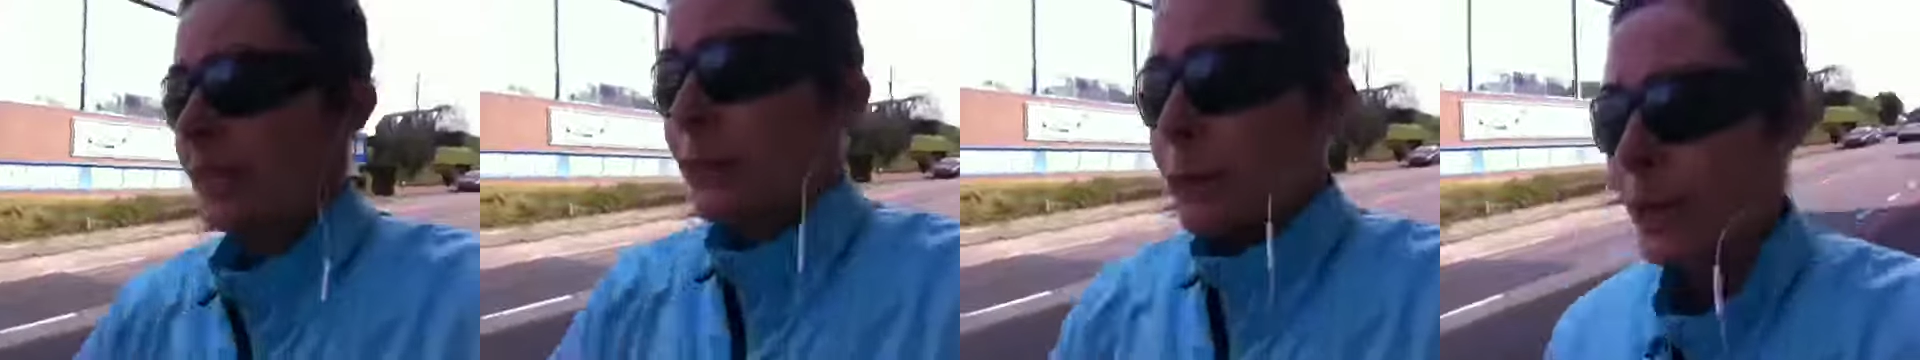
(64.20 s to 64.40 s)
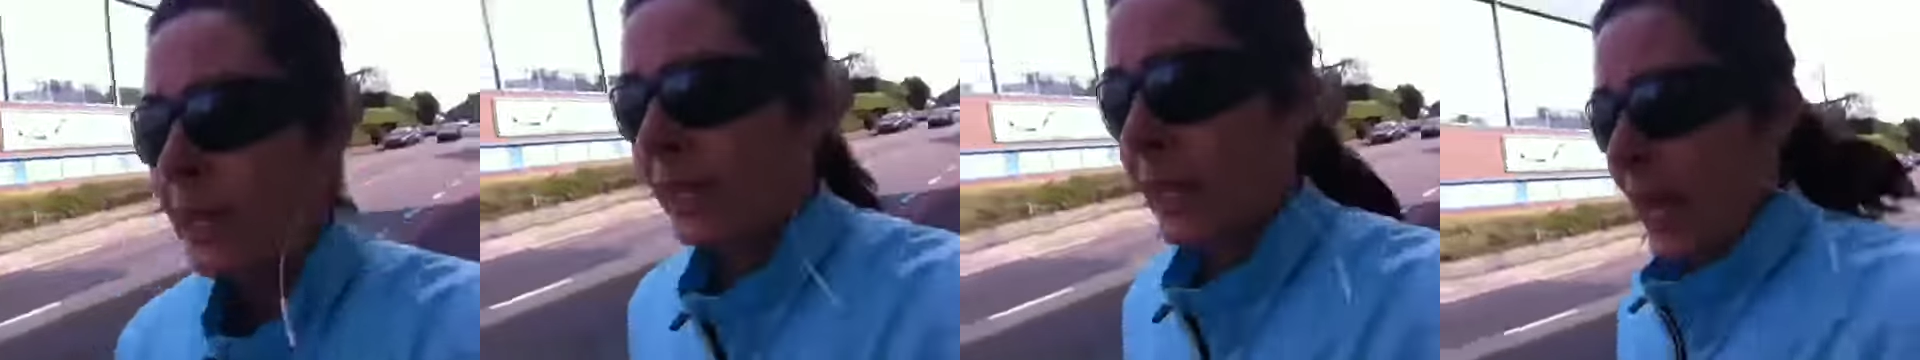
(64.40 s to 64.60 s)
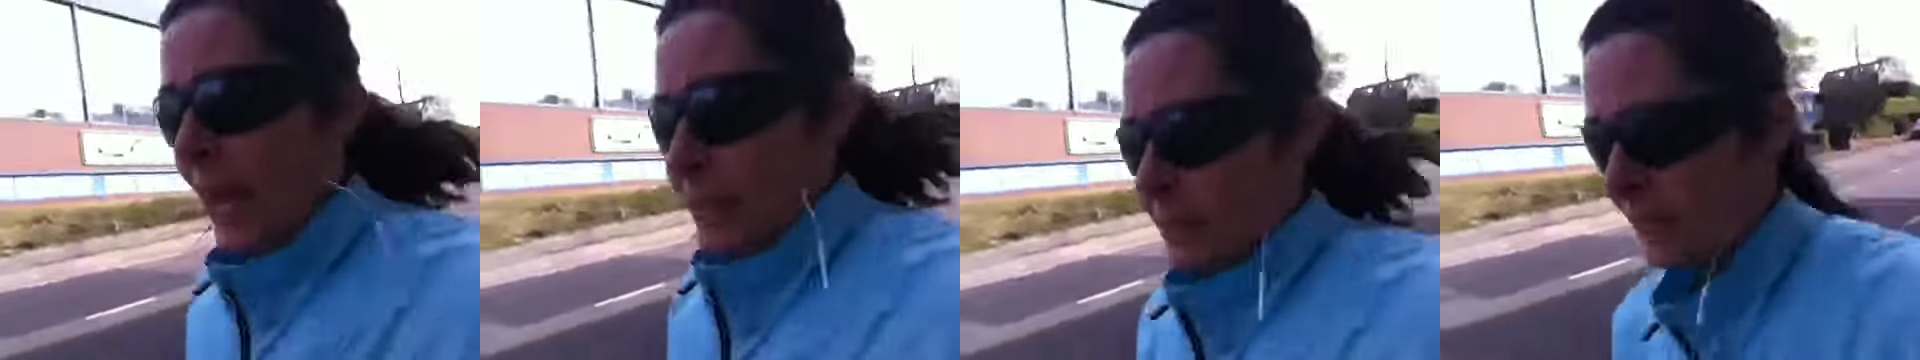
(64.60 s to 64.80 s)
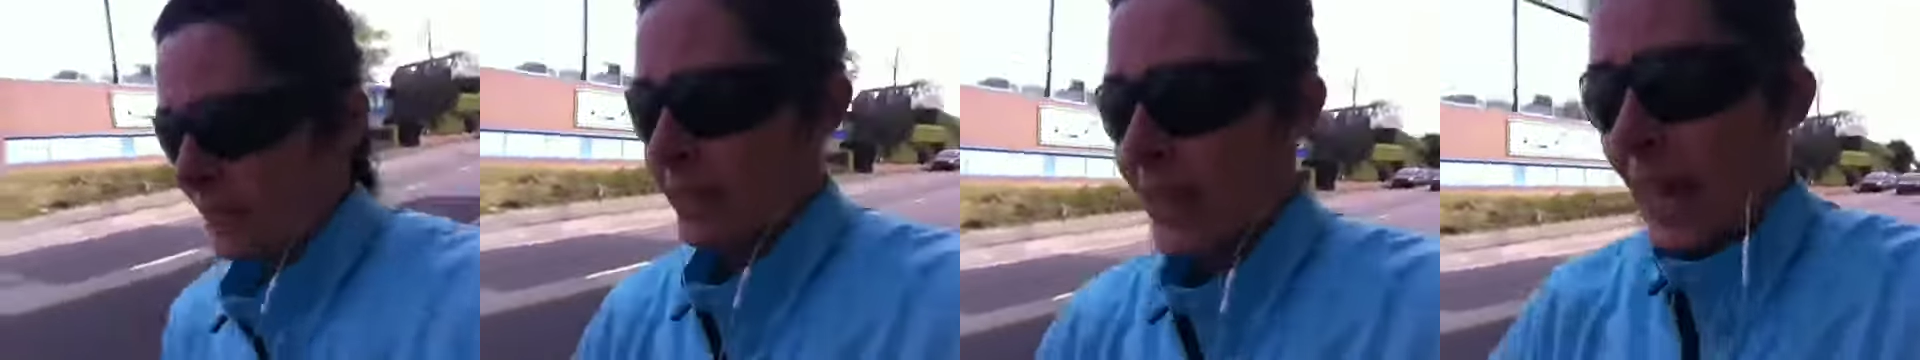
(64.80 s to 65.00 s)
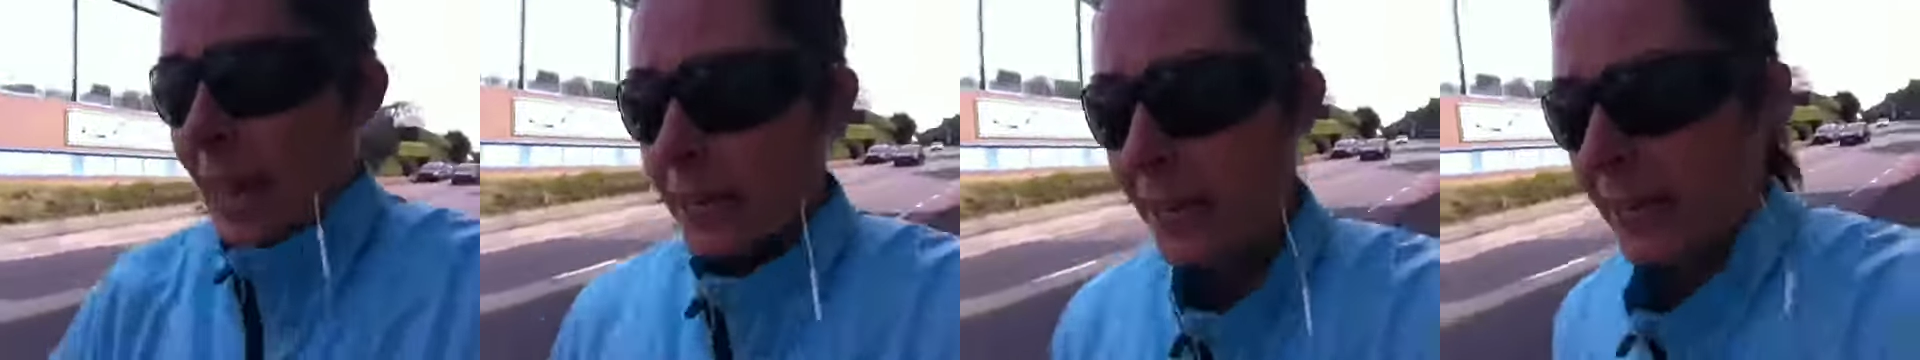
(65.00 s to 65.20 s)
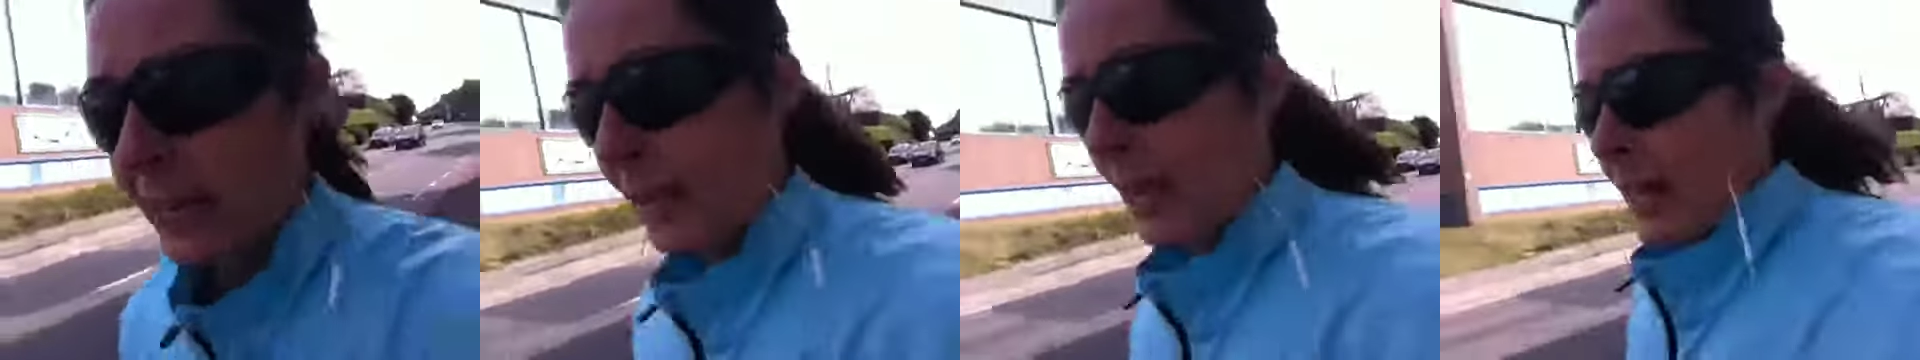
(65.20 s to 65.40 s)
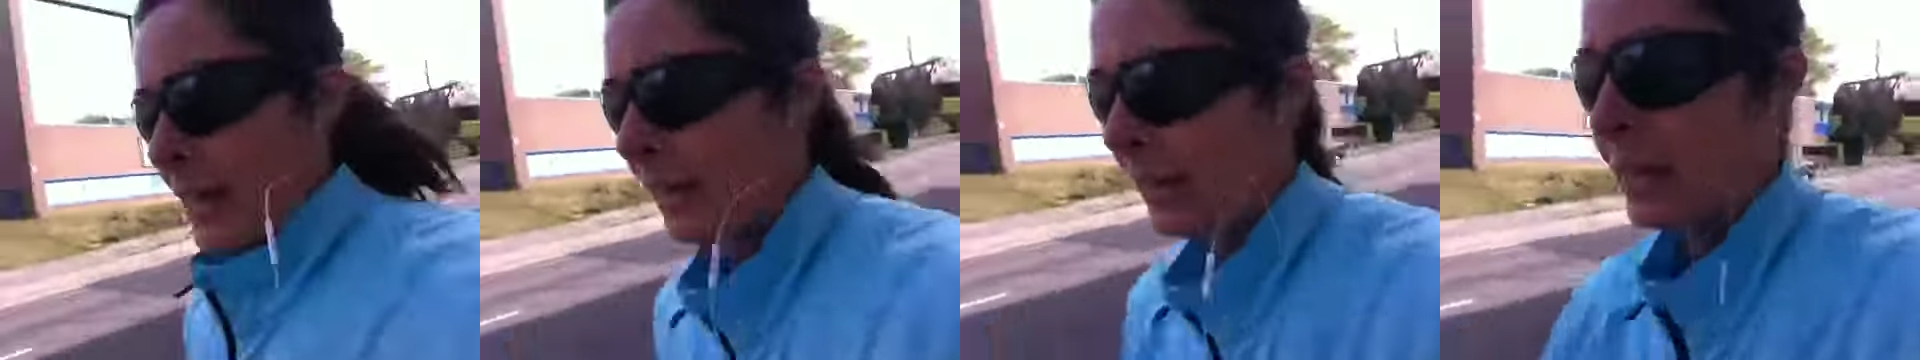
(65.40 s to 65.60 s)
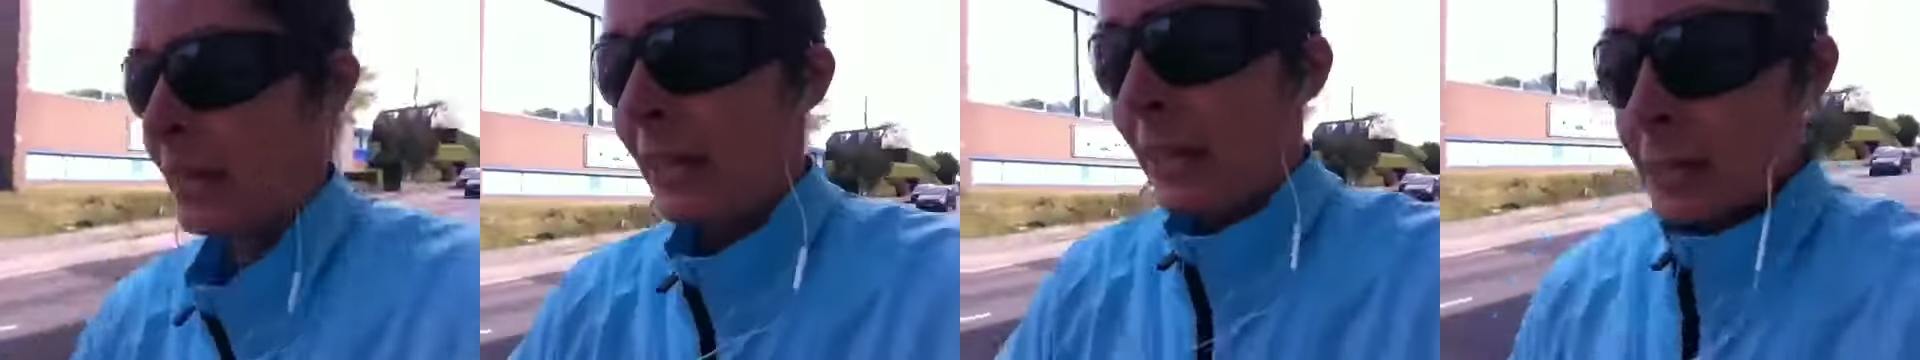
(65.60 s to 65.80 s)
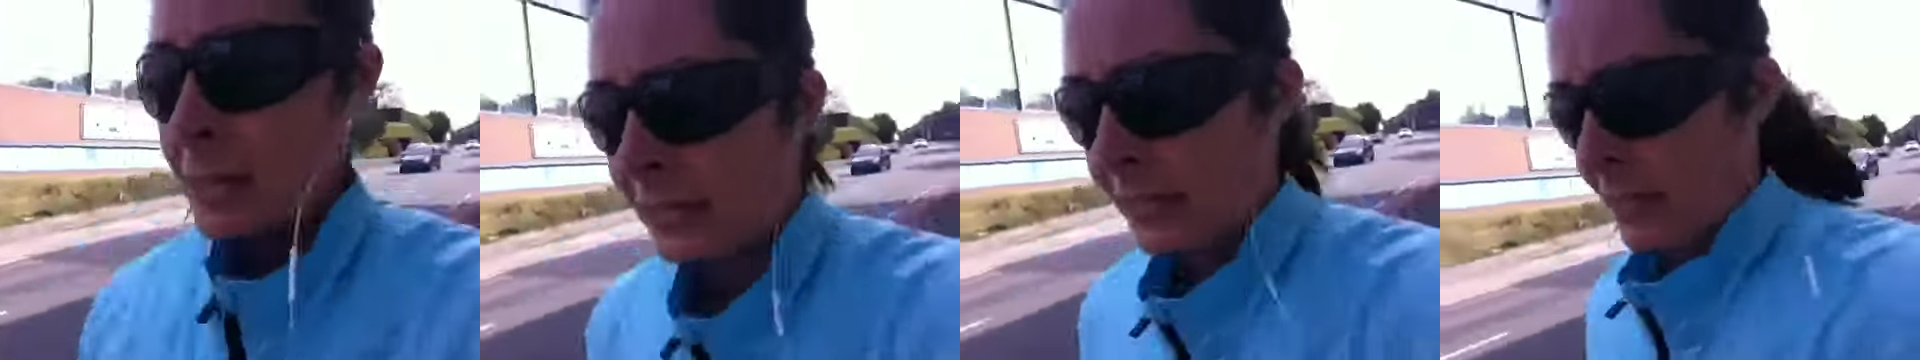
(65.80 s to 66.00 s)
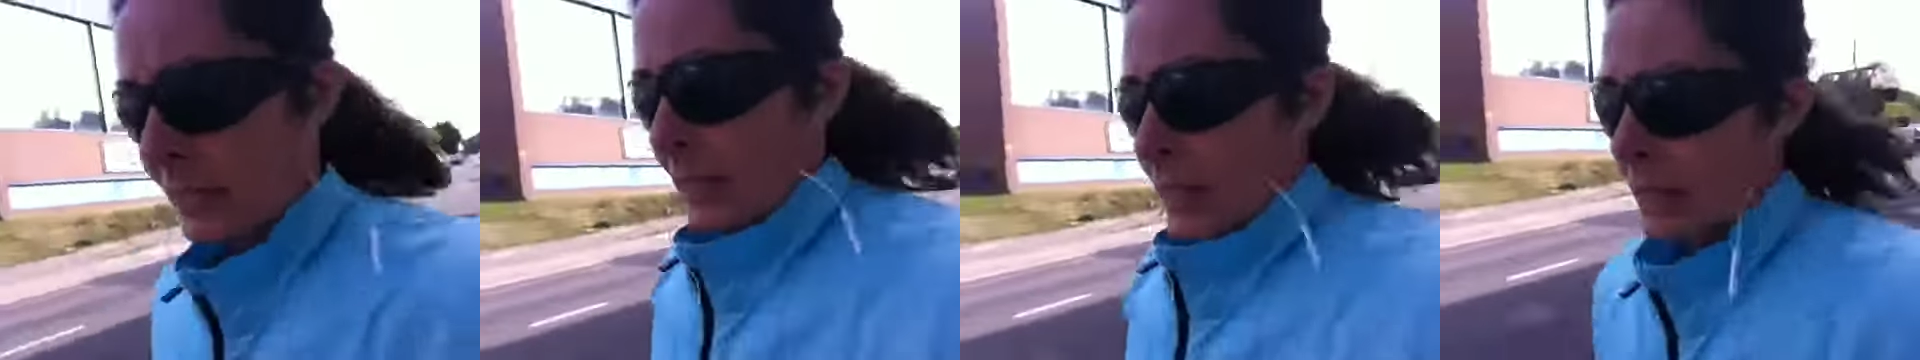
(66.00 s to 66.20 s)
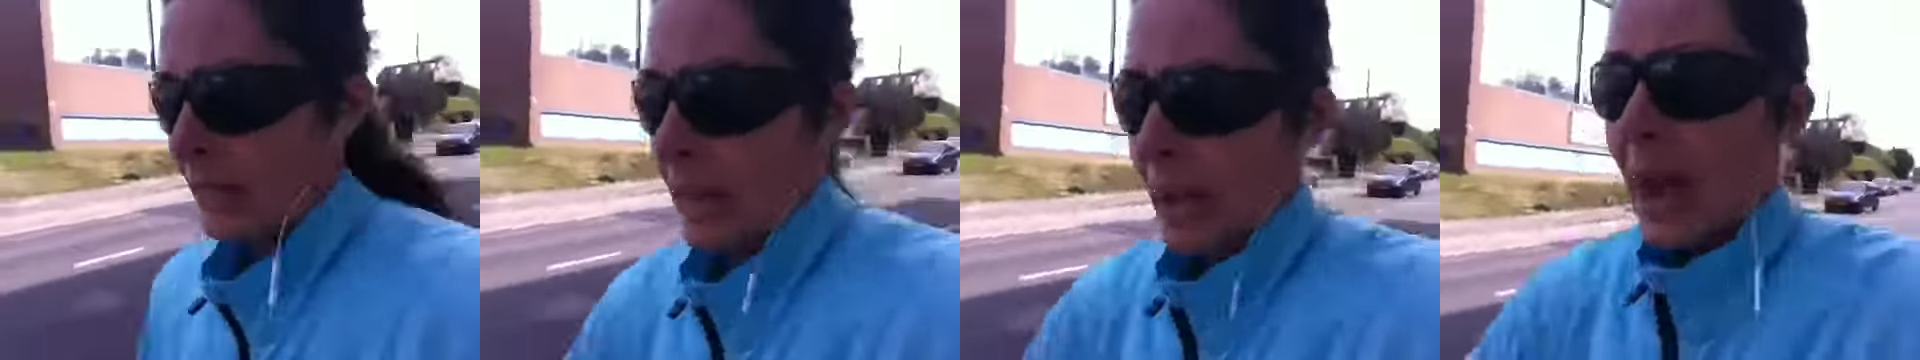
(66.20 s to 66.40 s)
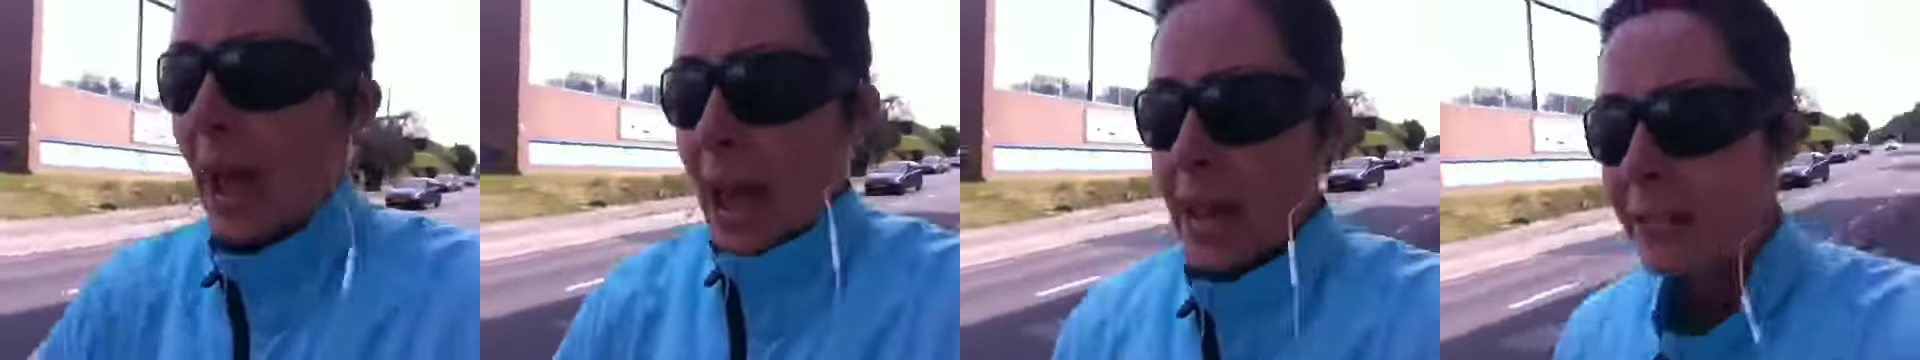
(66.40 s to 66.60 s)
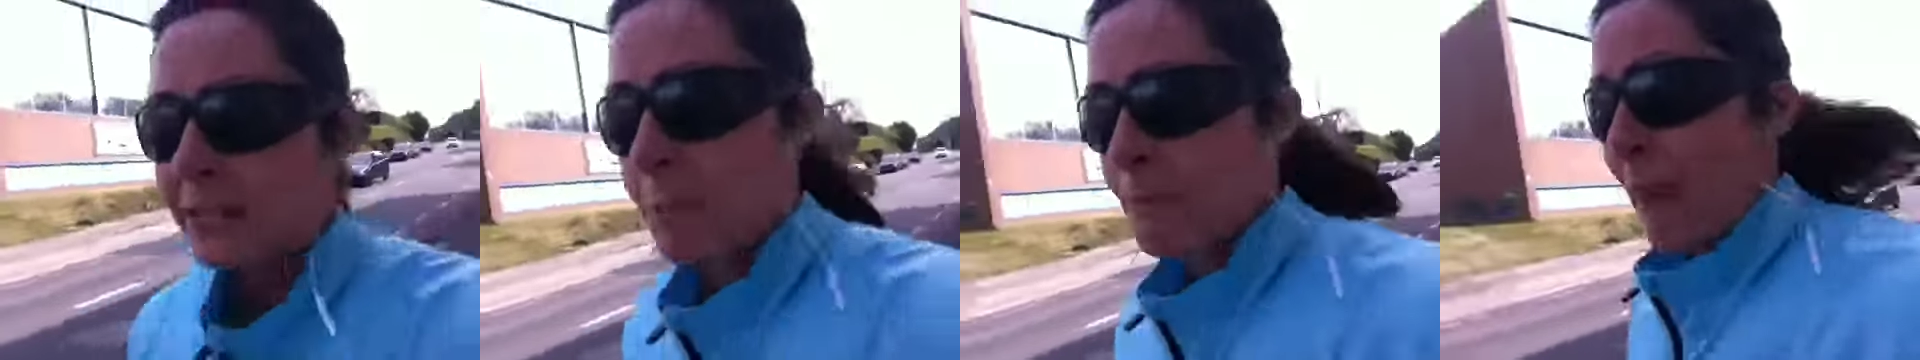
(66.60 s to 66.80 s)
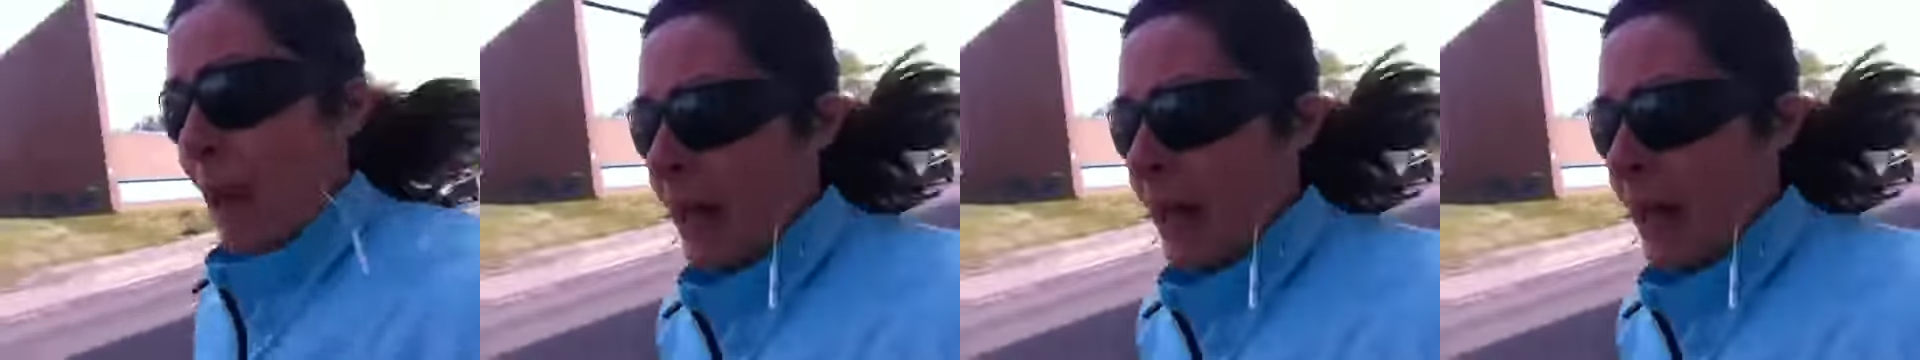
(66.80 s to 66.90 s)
realizing that I had to